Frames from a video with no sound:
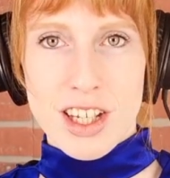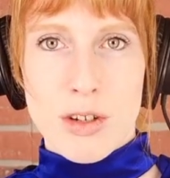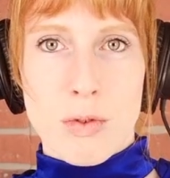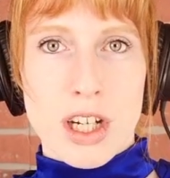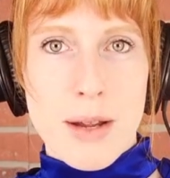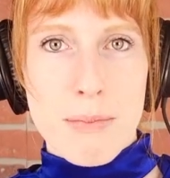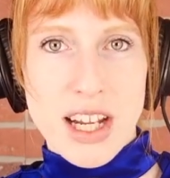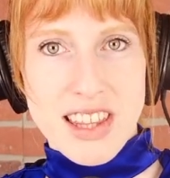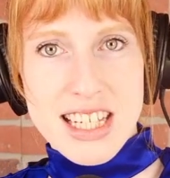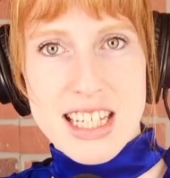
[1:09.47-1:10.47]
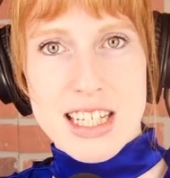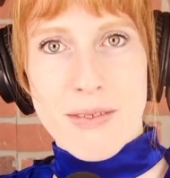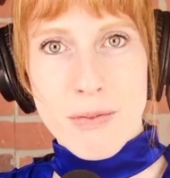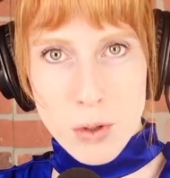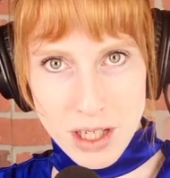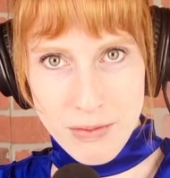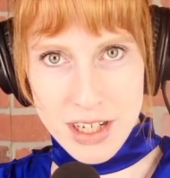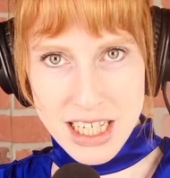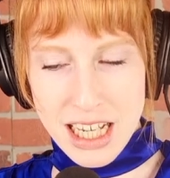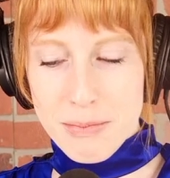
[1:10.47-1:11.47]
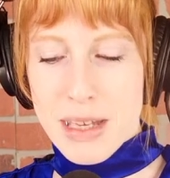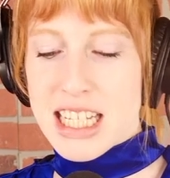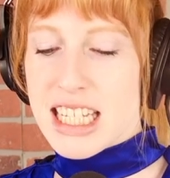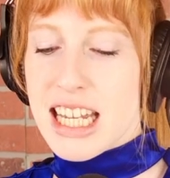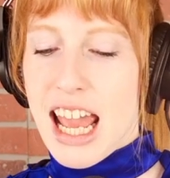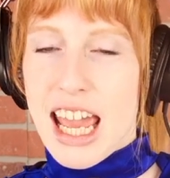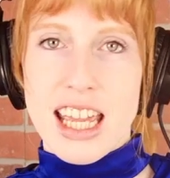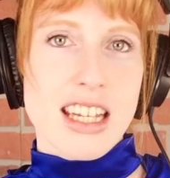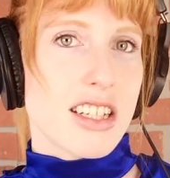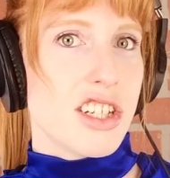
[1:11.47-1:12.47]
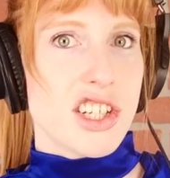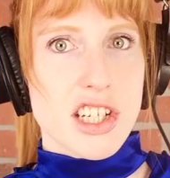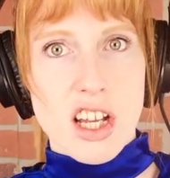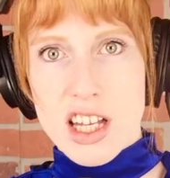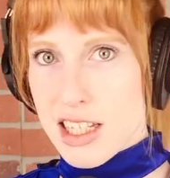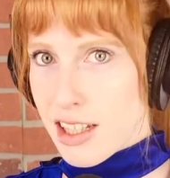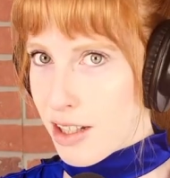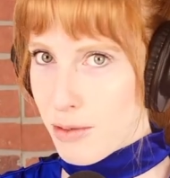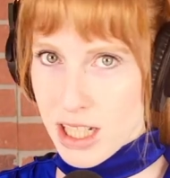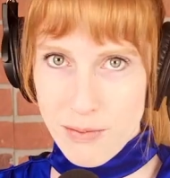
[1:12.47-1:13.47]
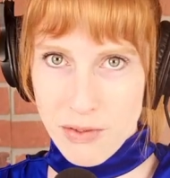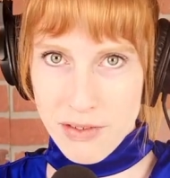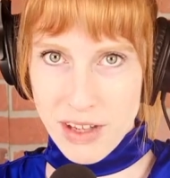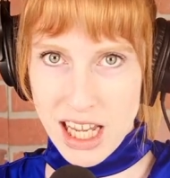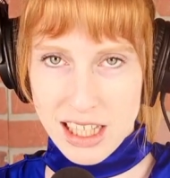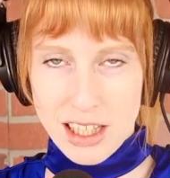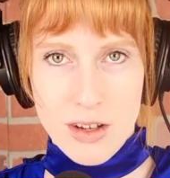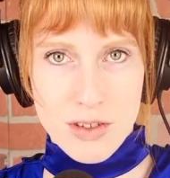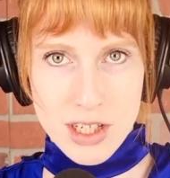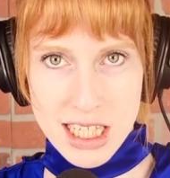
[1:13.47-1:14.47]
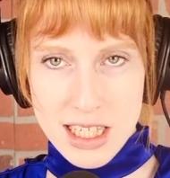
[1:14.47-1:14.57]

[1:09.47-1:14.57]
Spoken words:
We're going to break this into 4 different segments today, just like we did for VA loans.